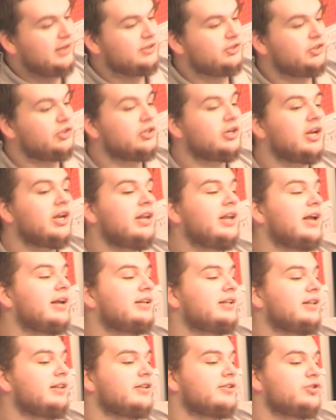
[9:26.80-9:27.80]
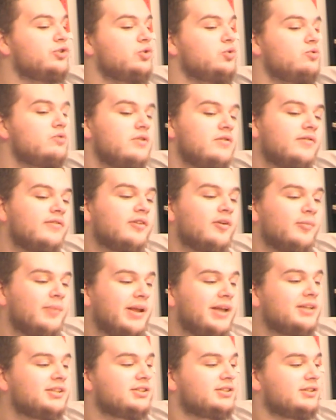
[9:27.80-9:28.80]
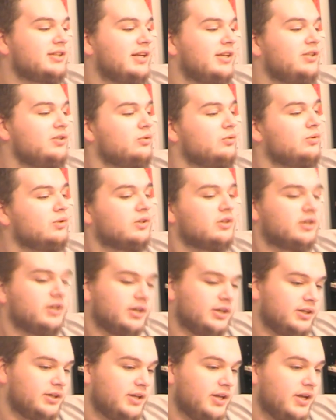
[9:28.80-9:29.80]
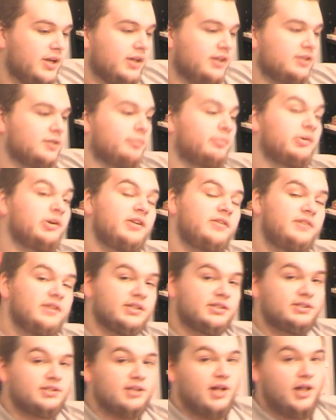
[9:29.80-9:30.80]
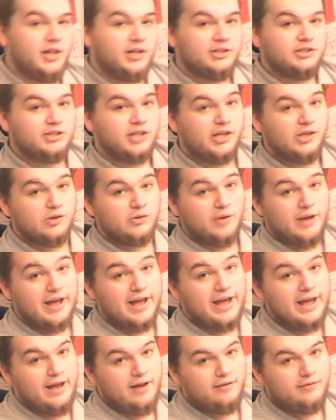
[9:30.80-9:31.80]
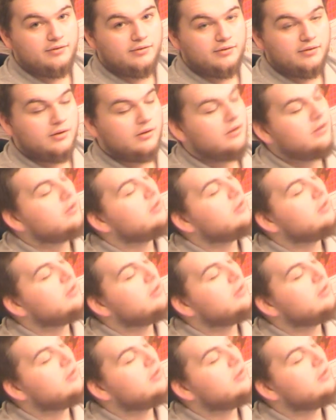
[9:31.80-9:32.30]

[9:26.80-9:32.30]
you're connecting this new information that you learned to previous knowledge that you have.